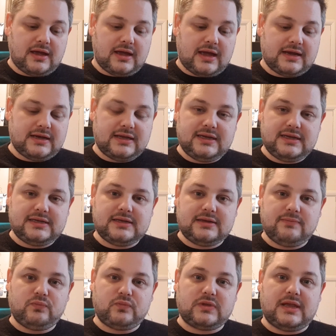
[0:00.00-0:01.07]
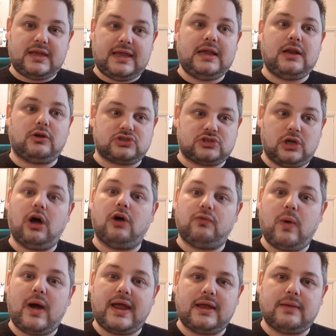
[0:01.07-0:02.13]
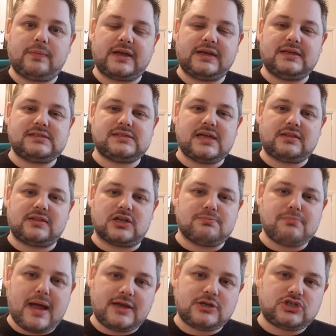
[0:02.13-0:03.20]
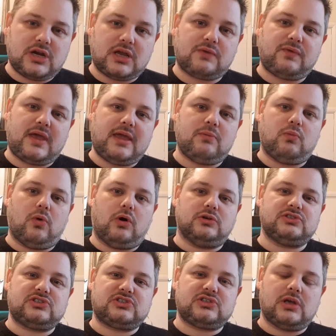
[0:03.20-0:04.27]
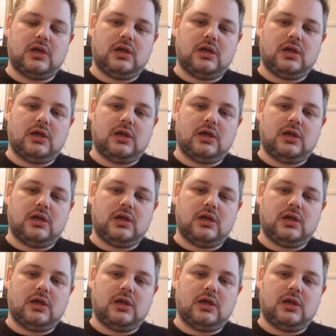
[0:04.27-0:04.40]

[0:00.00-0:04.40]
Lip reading: and he lost a lot of weight, and he said the main trick for him was,